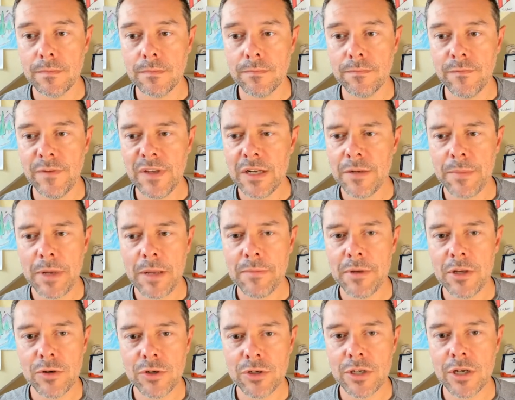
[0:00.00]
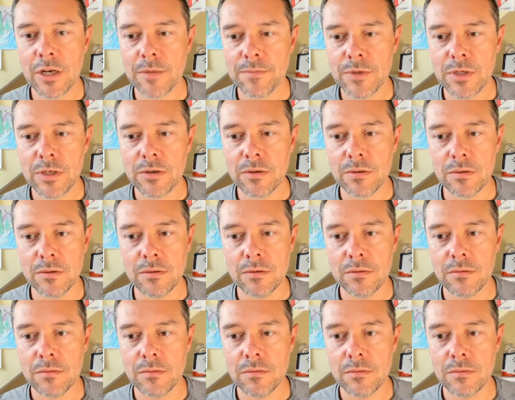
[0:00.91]
Vita, maybe you should come too.
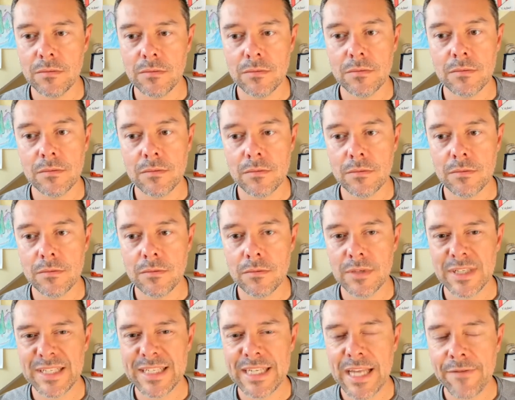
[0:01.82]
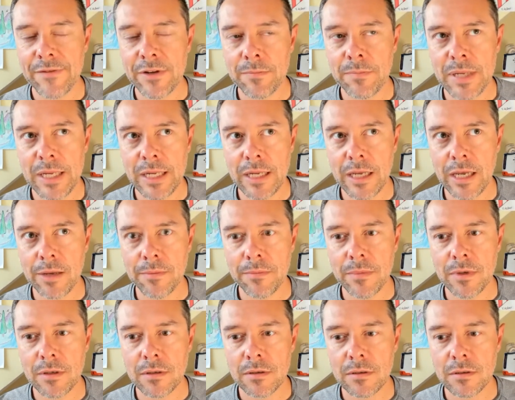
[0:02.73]
7
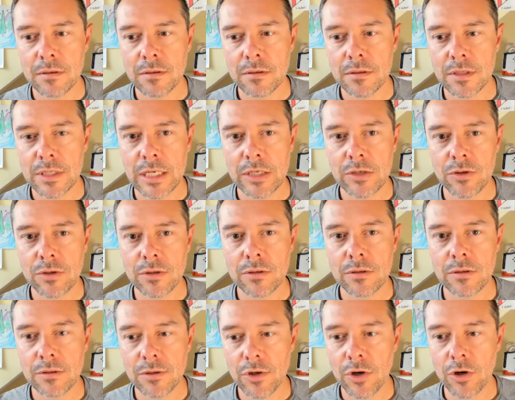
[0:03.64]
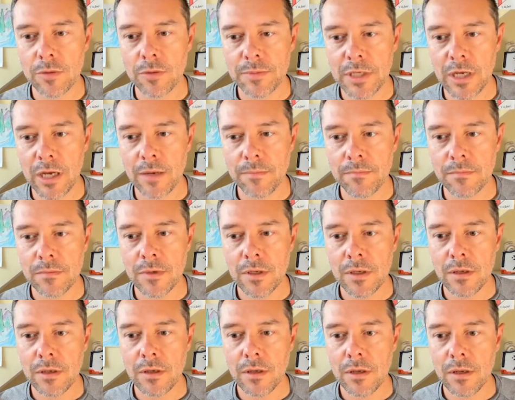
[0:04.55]
p.m. Central Europe time.
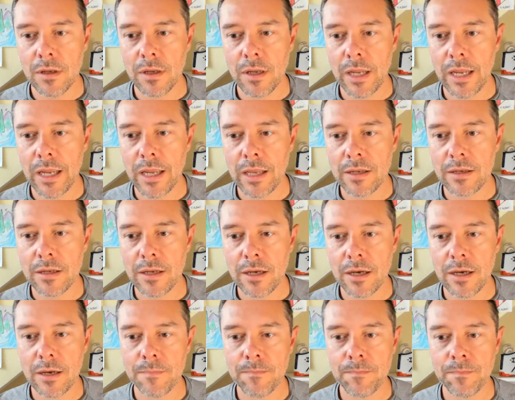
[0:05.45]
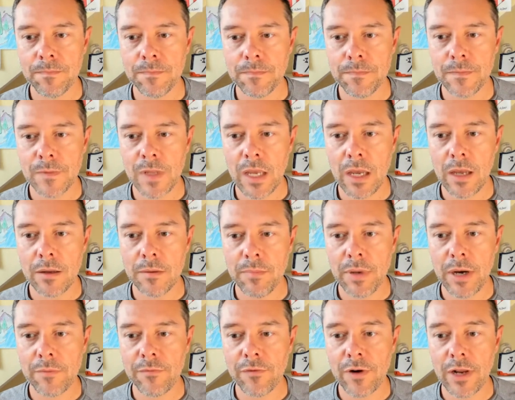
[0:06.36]
And
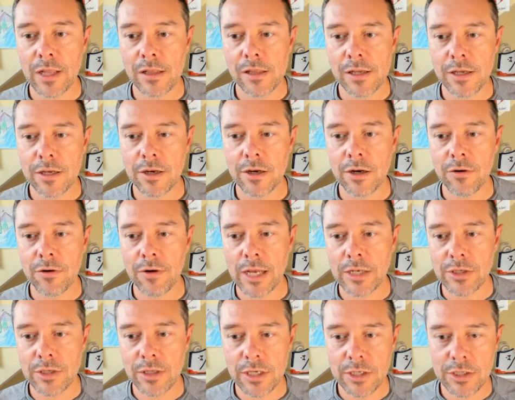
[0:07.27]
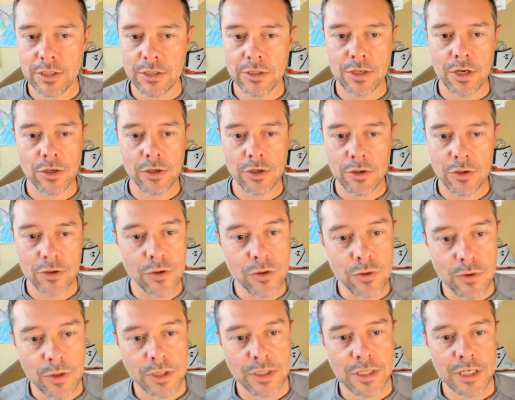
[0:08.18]
Bob Franklin, congratulations on your
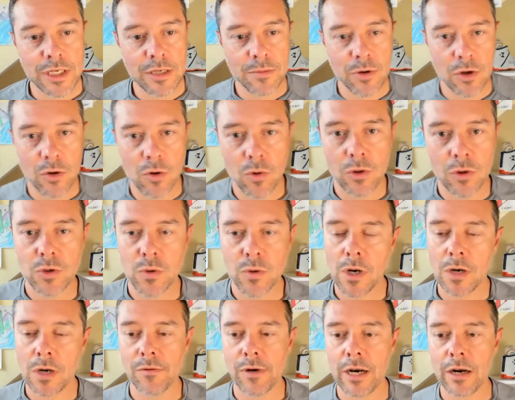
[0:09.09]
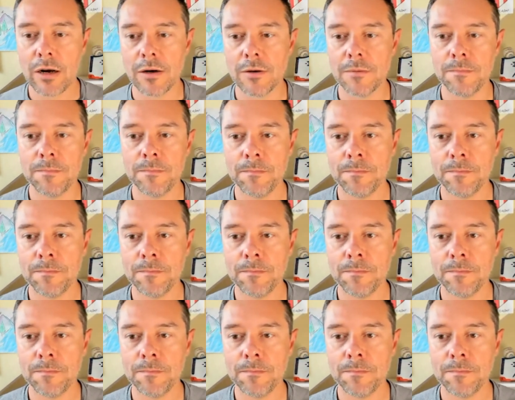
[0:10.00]
new Thibaut Courtois rare.